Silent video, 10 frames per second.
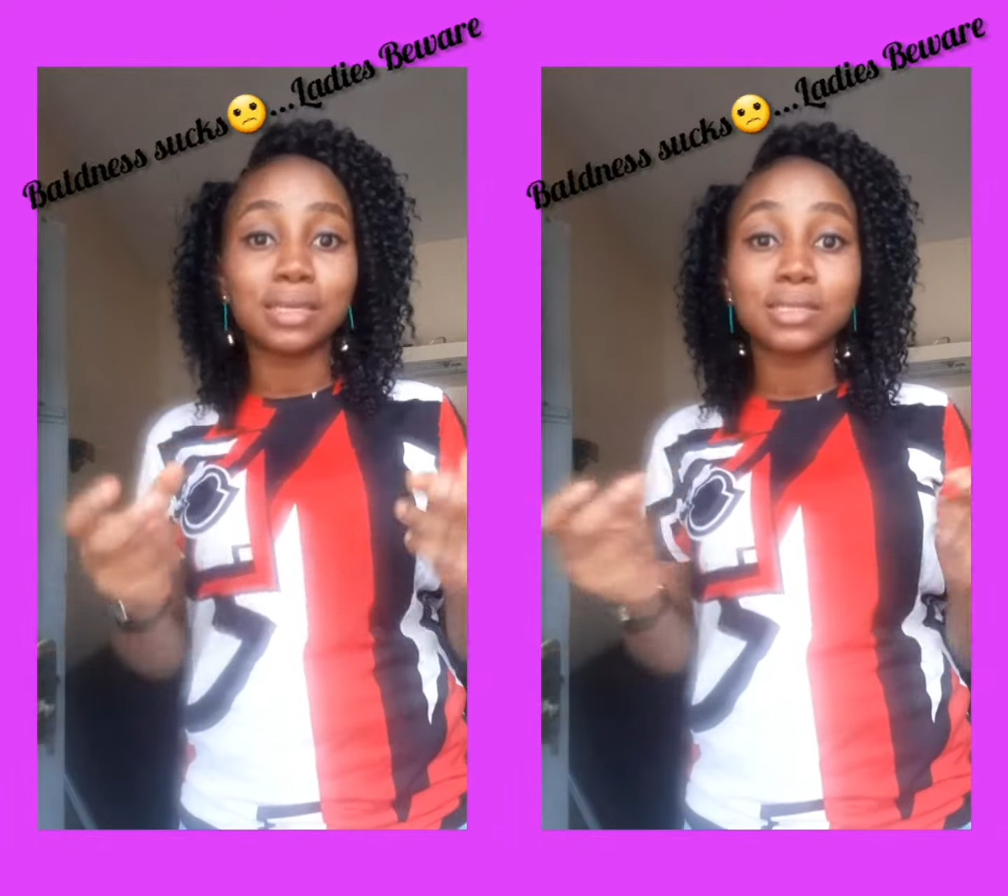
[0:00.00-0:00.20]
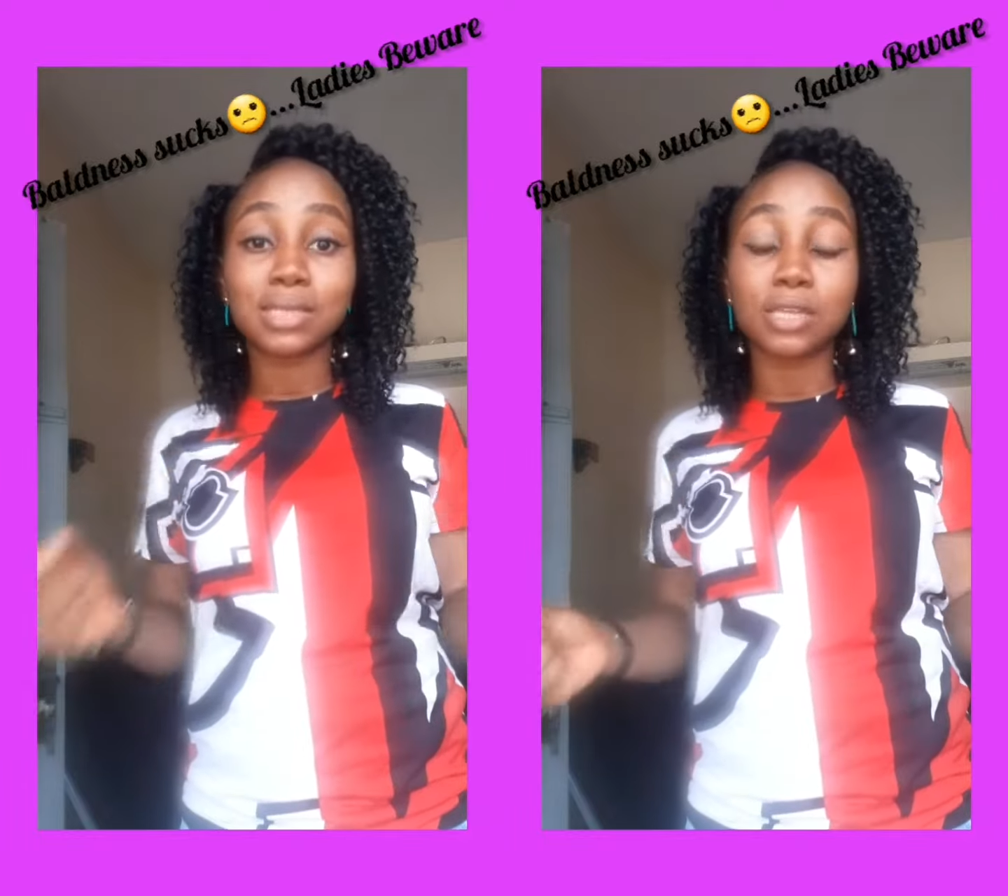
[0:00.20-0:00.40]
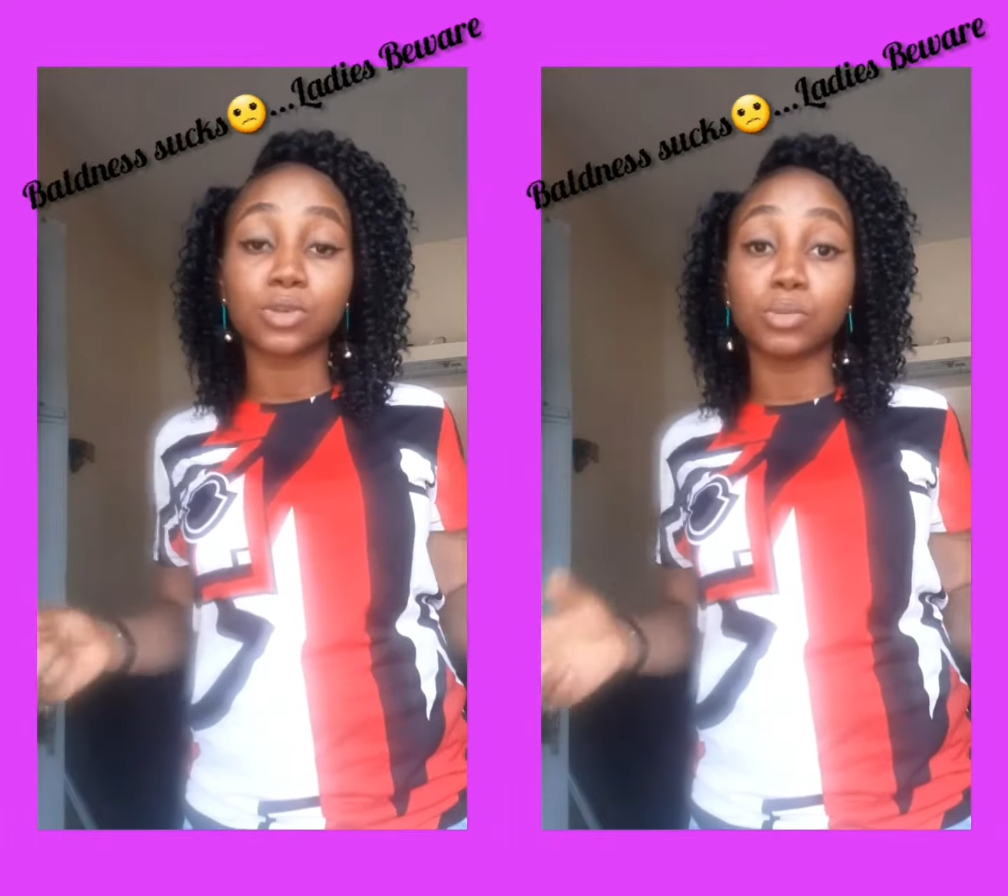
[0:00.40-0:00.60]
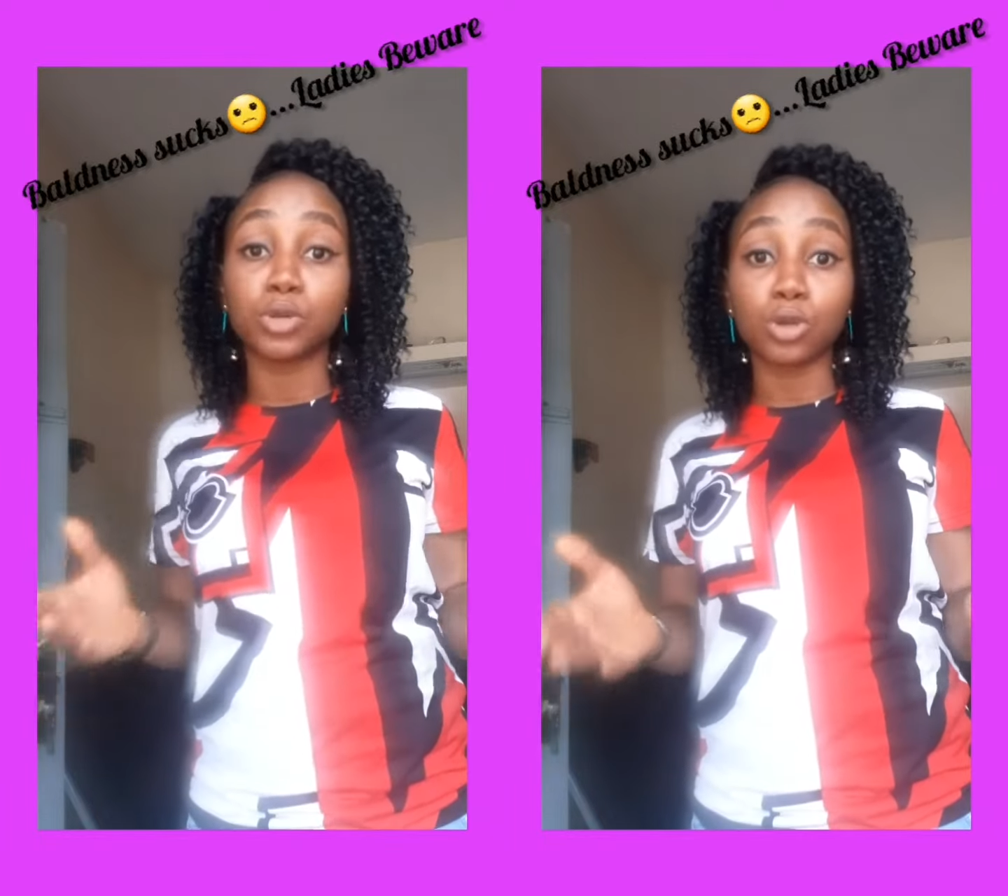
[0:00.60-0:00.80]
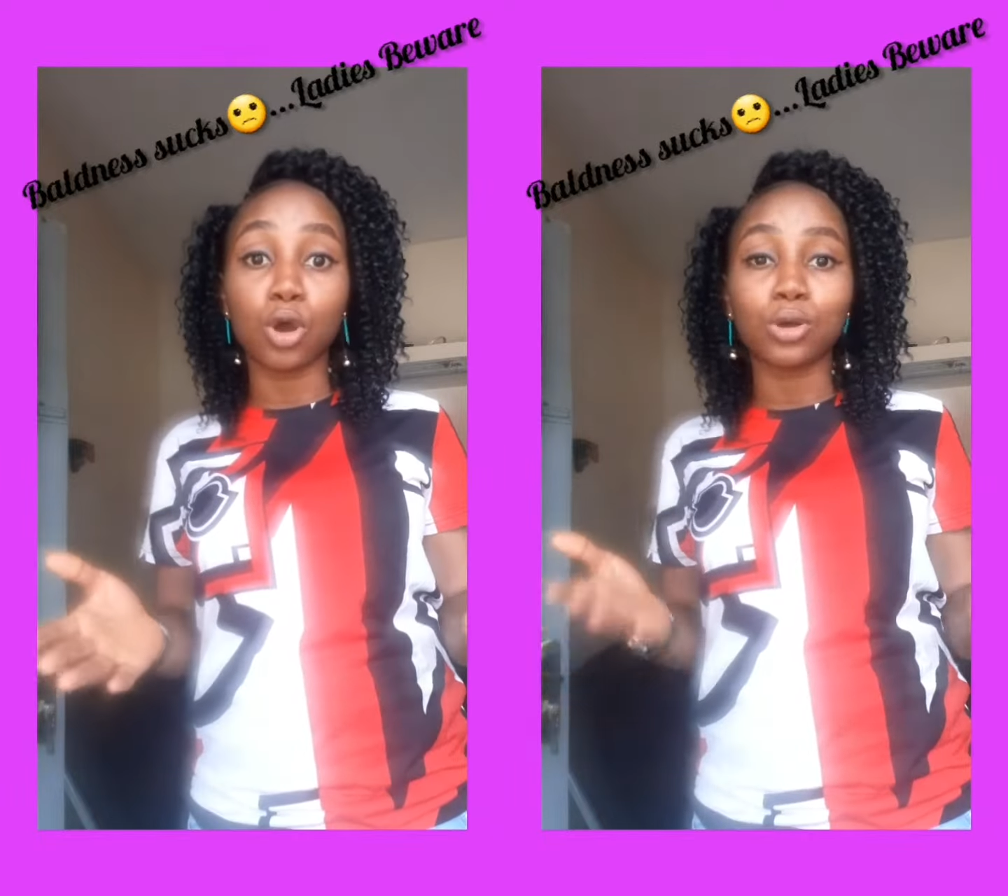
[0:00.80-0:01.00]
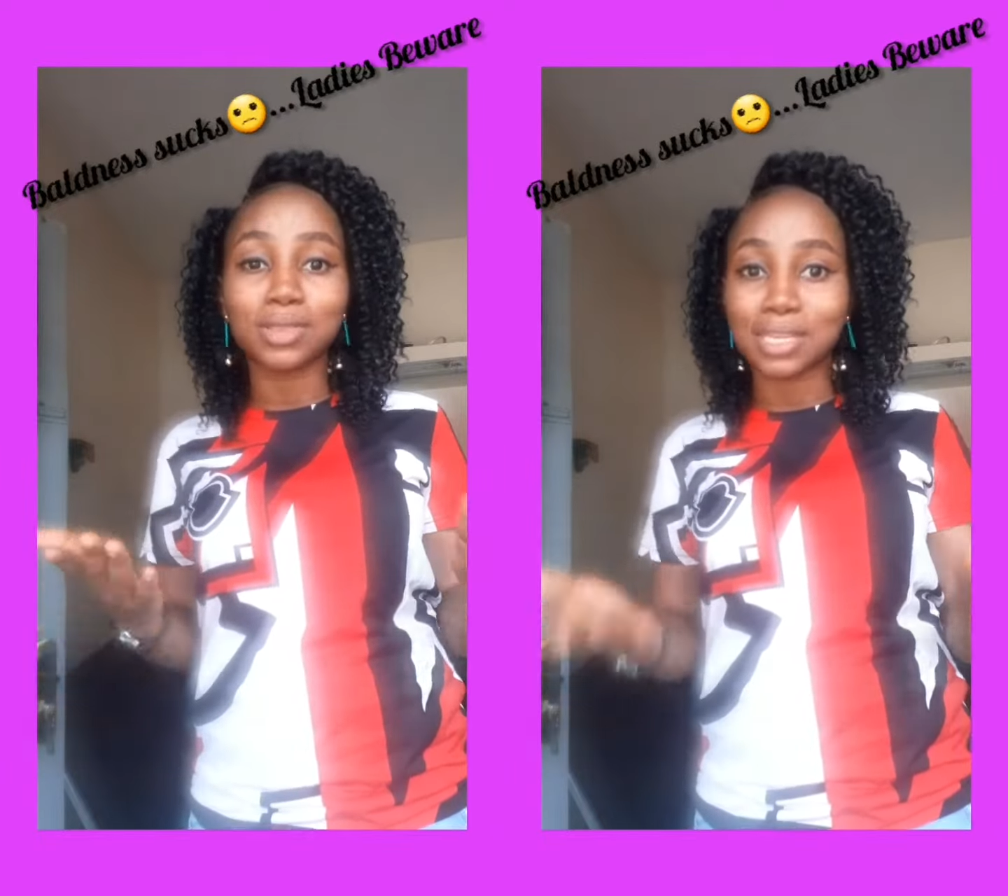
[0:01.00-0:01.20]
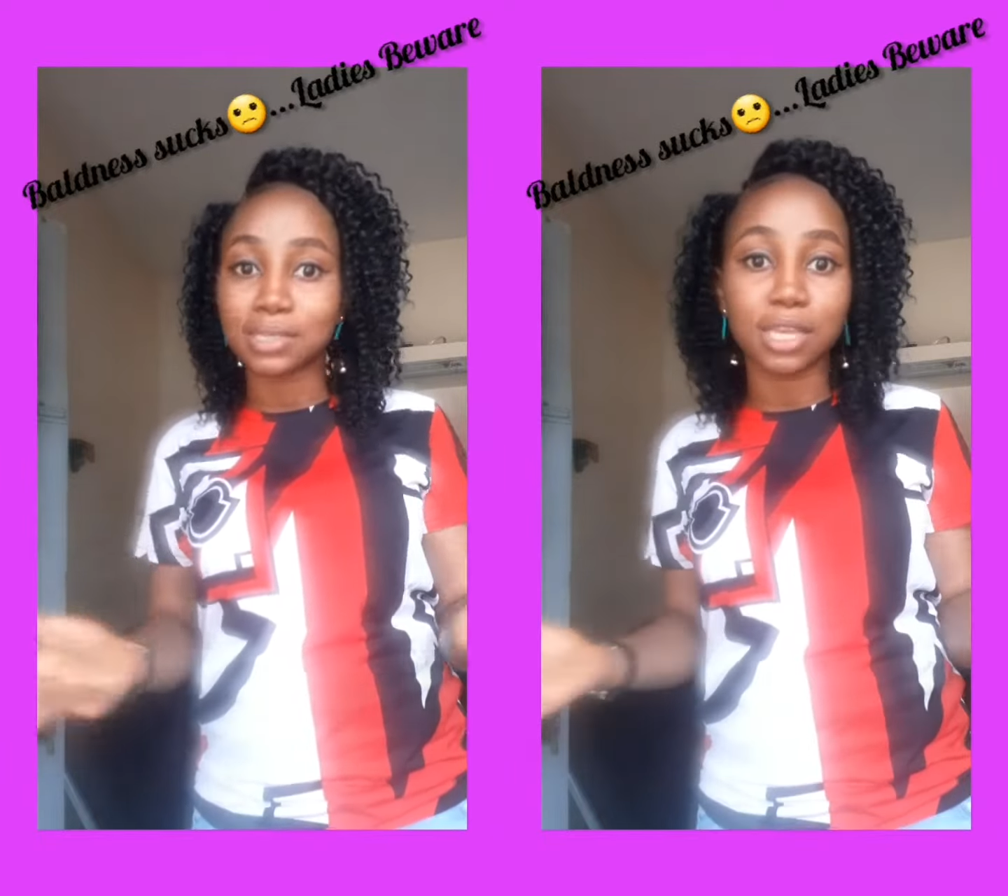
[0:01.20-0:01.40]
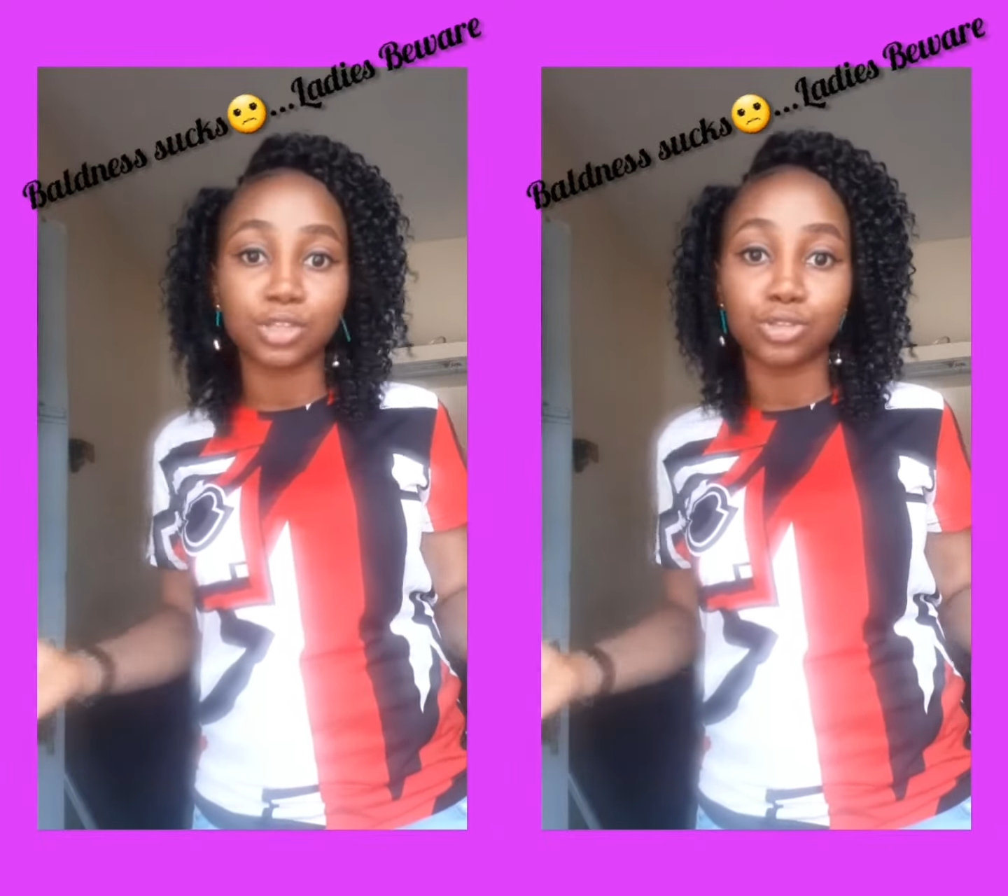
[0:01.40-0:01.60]
This sex hormone, called
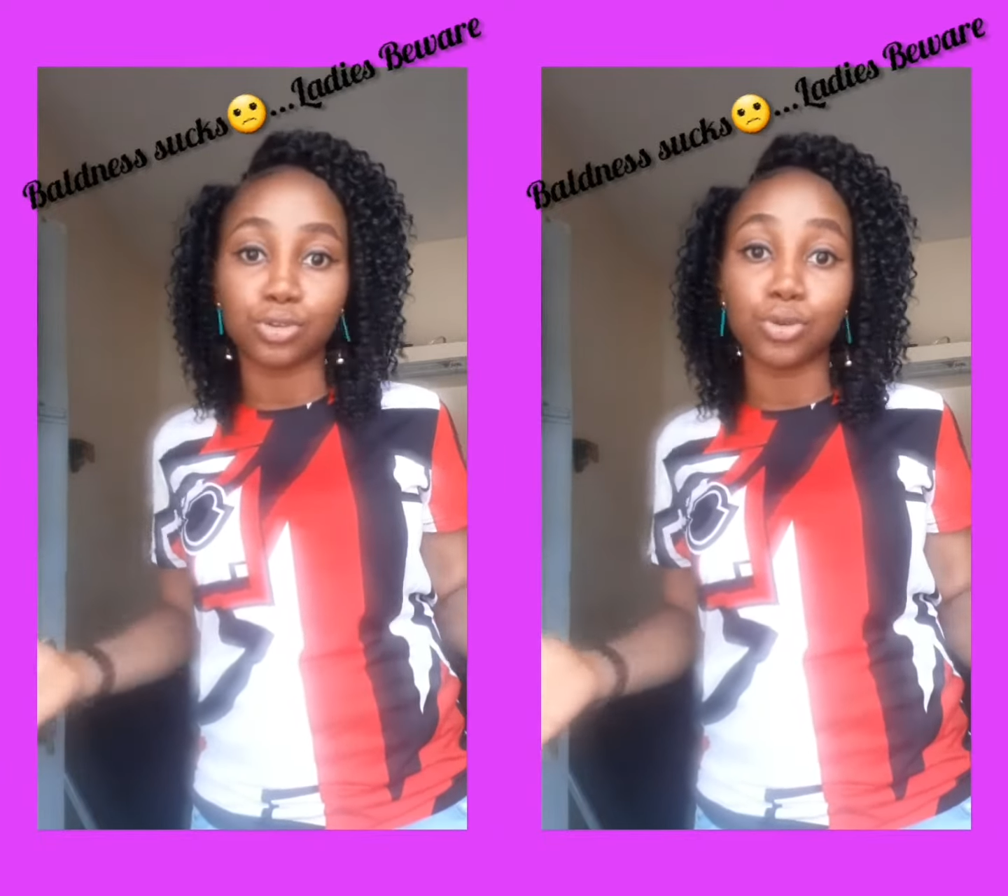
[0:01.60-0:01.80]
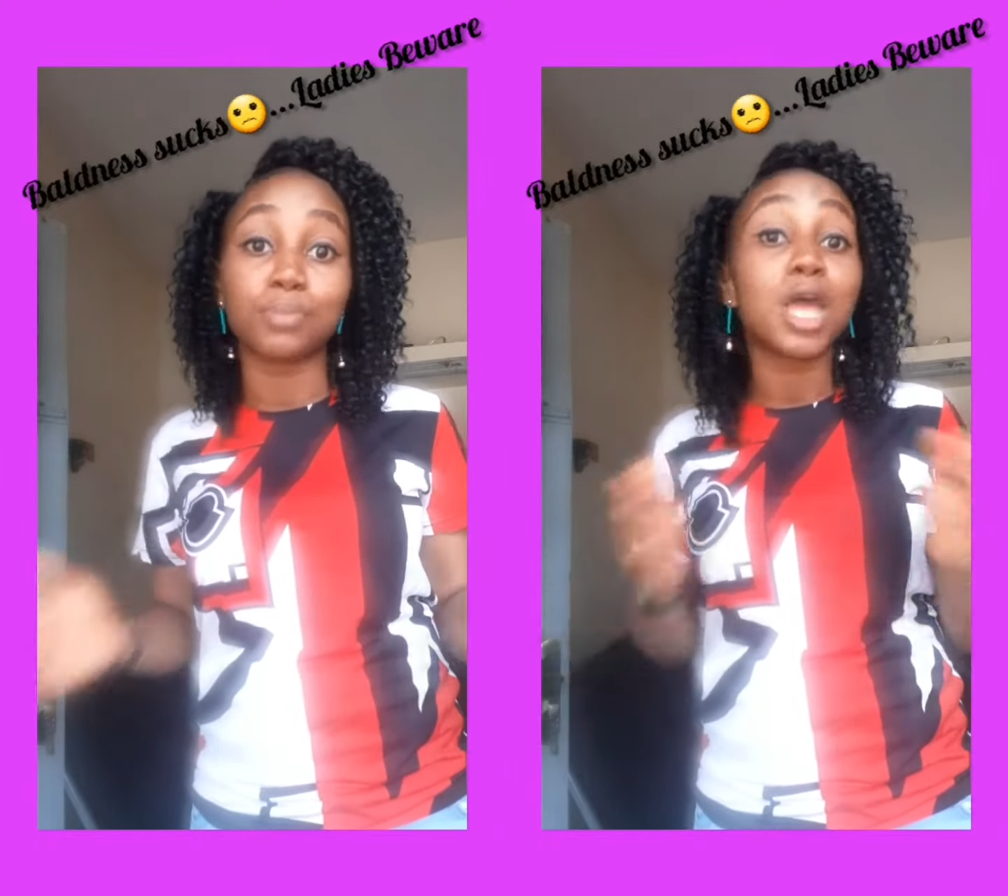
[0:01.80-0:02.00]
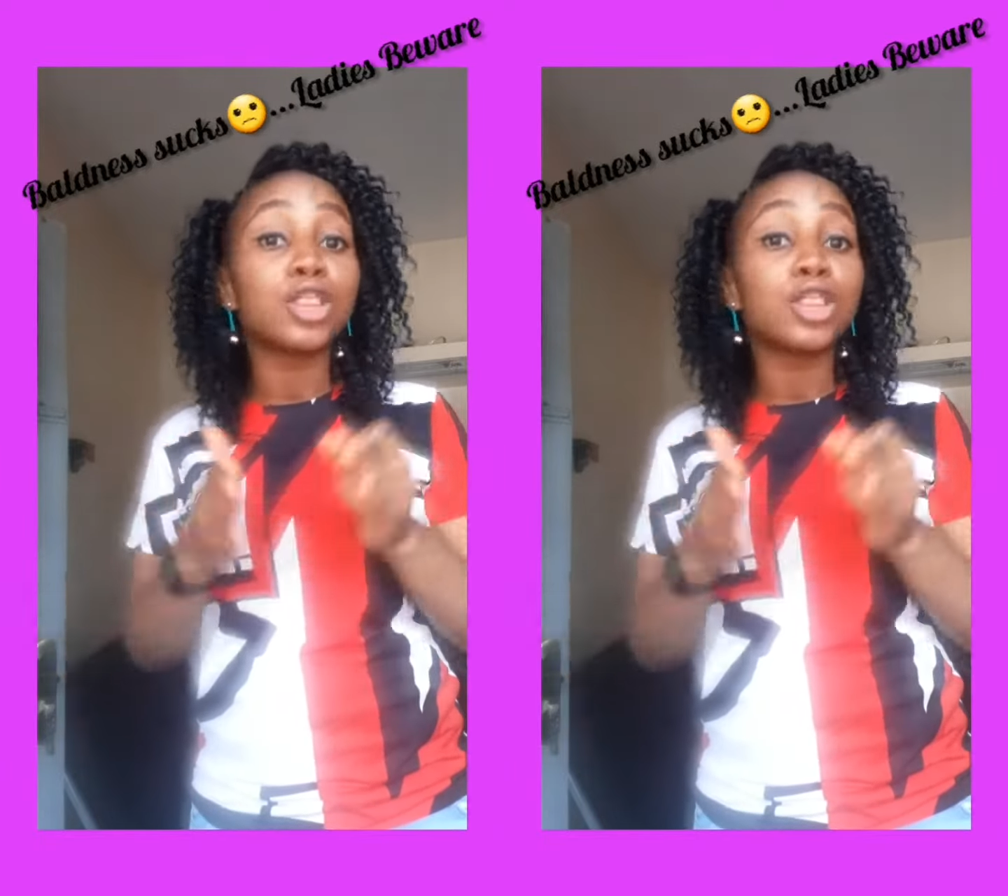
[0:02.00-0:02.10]
testosterone,